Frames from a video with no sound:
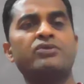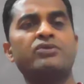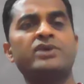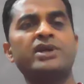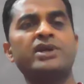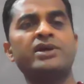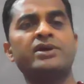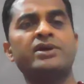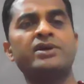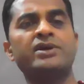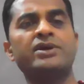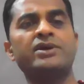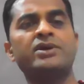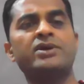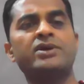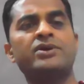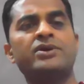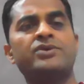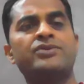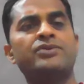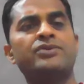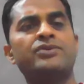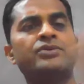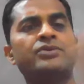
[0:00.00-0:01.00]
okay?
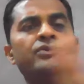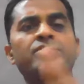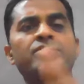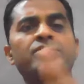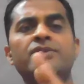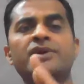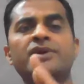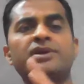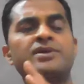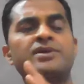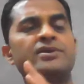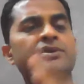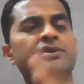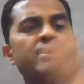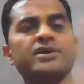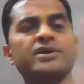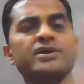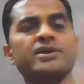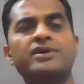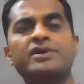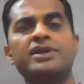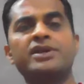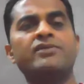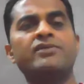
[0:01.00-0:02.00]
So you can
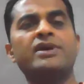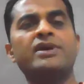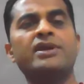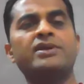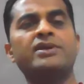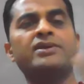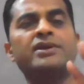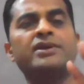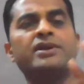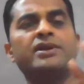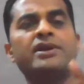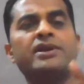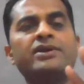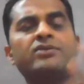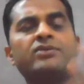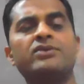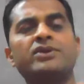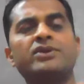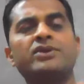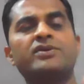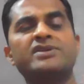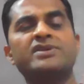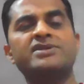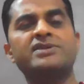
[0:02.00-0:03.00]
give anything, like, you know,
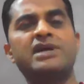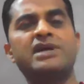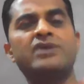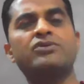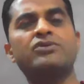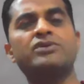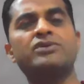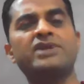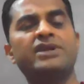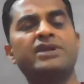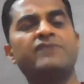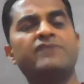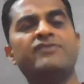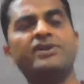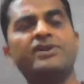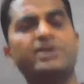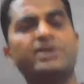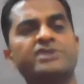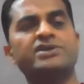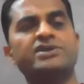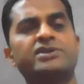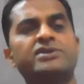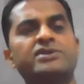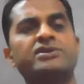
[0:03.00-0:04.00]
you can start with the
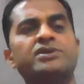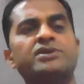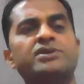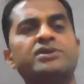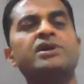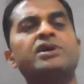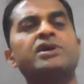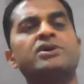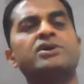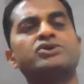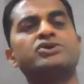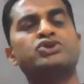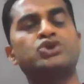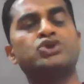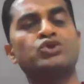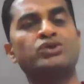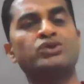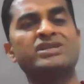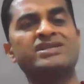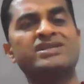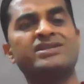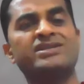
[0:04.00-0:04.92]
infection stories.